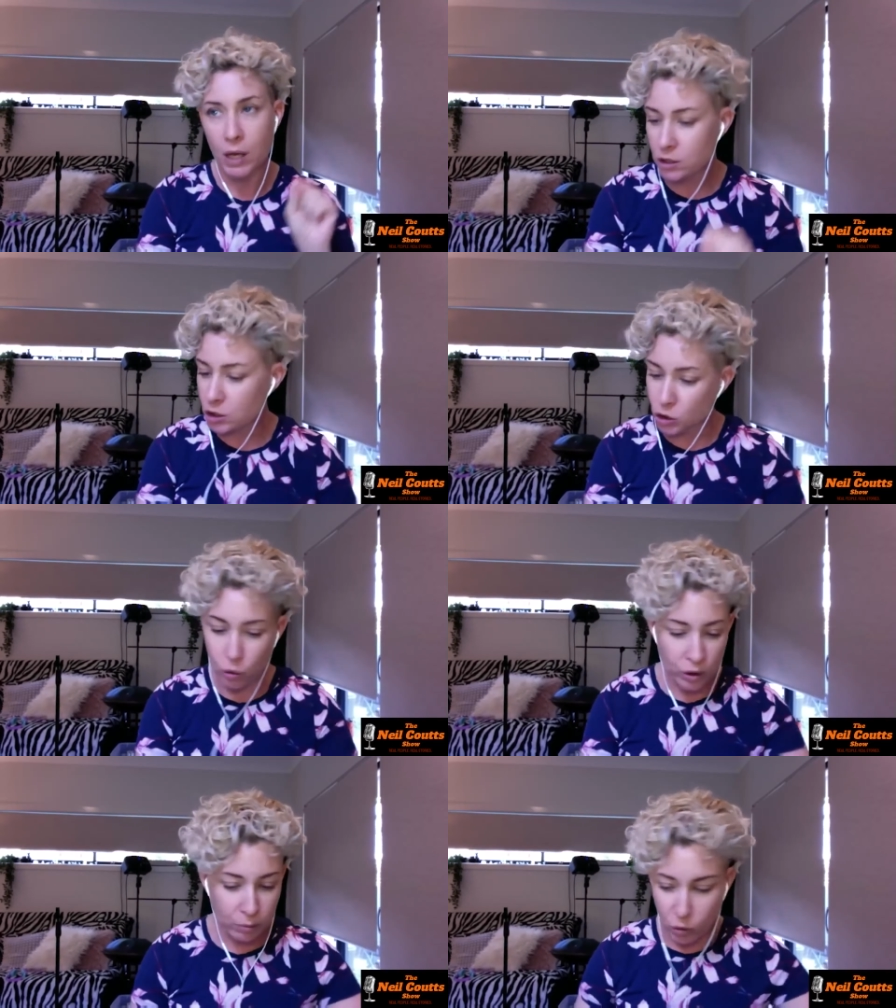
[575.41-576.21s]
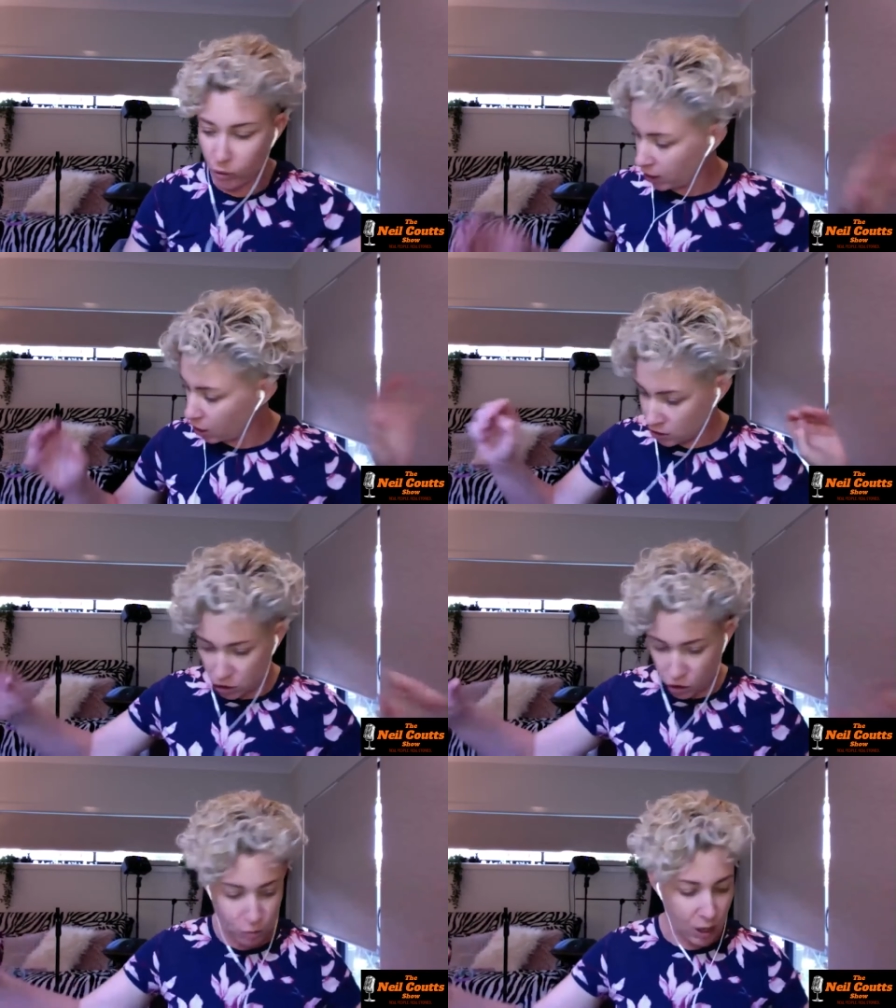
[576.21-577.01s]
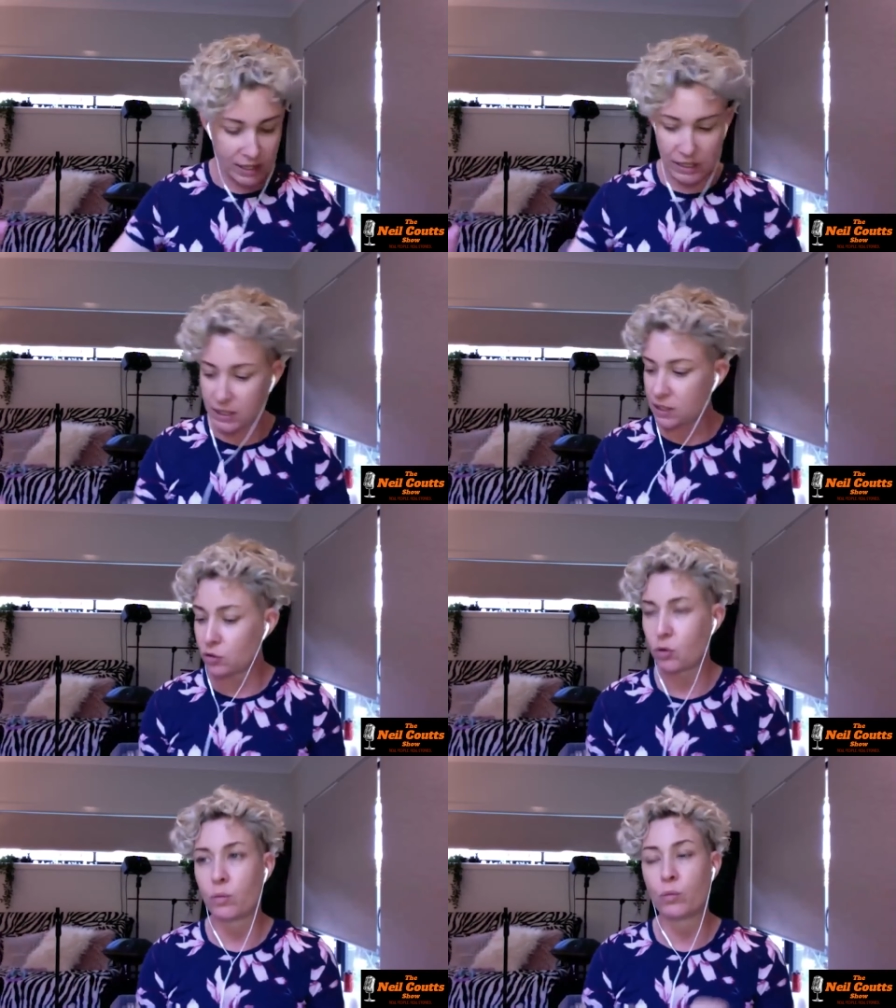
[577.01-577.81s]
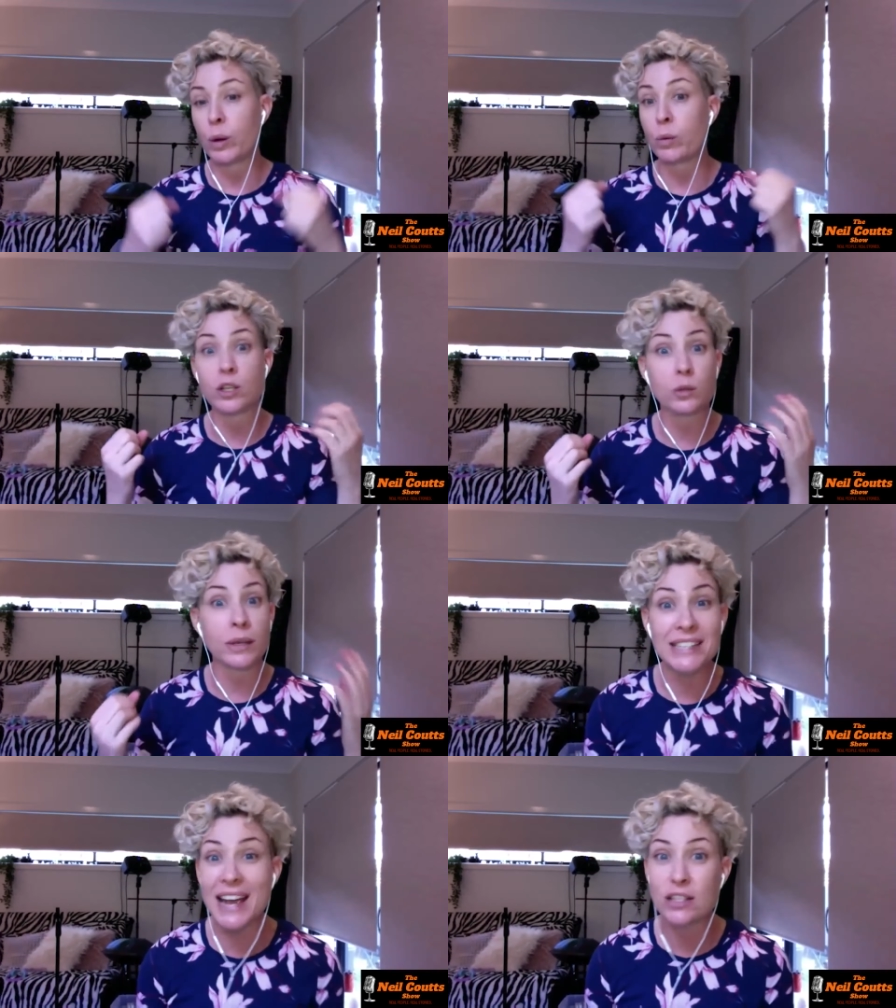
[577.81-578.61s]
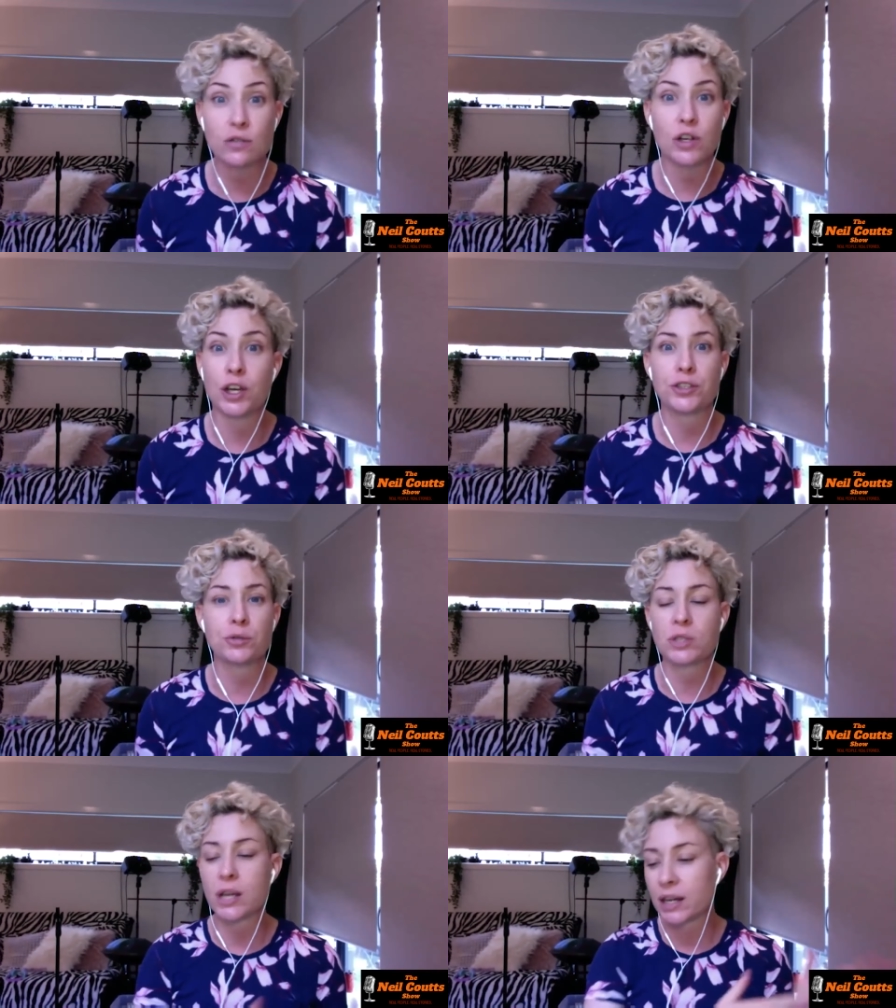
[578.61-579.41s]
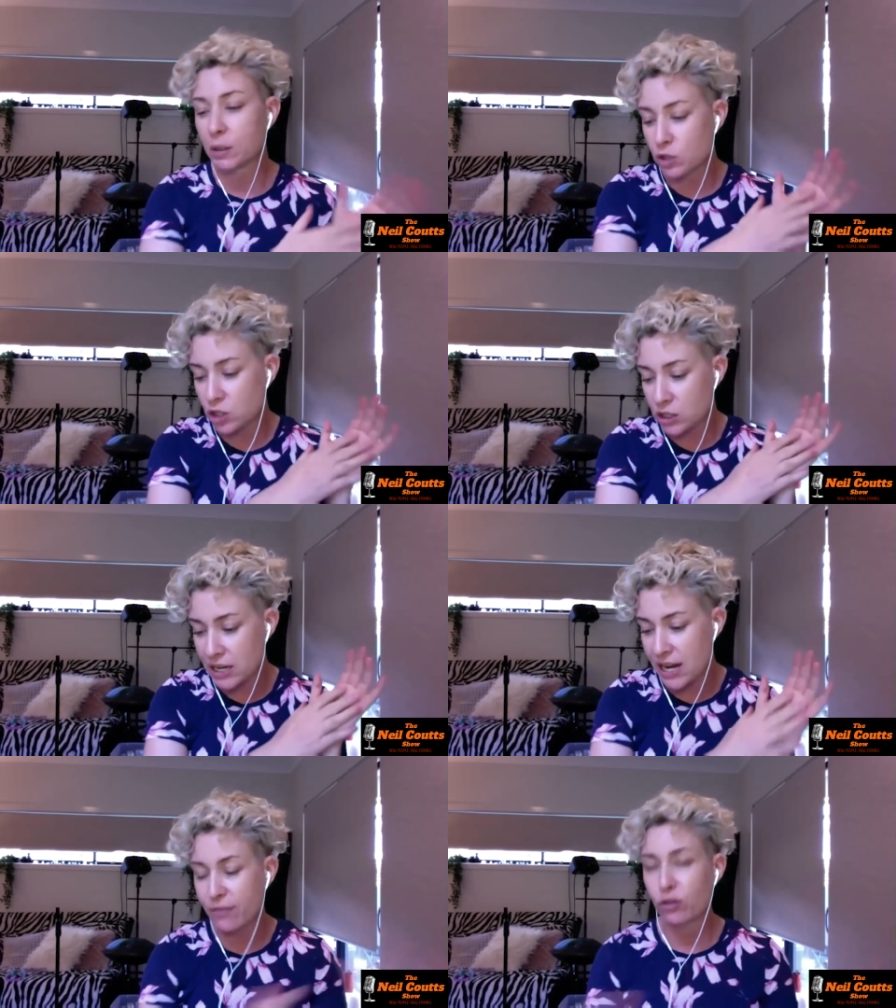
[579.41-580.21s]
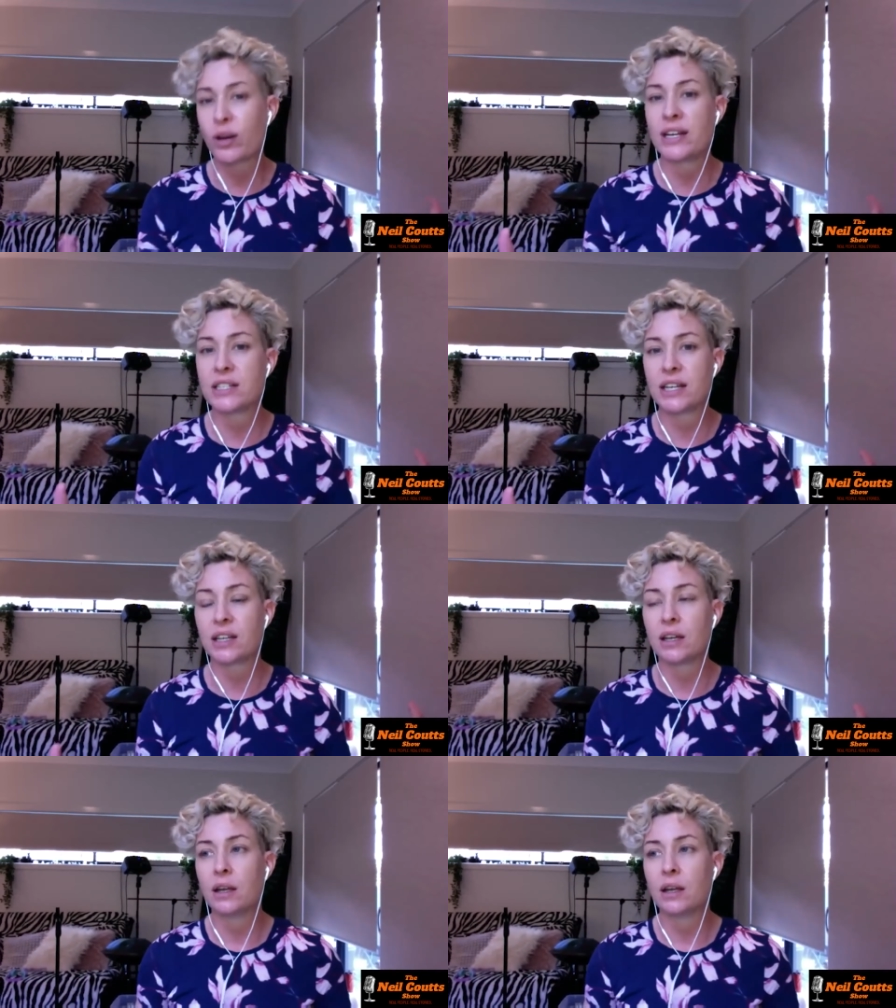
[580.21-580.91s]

storyboarding costume ideas or we were doing dance rehearsals. Like it was just never ending.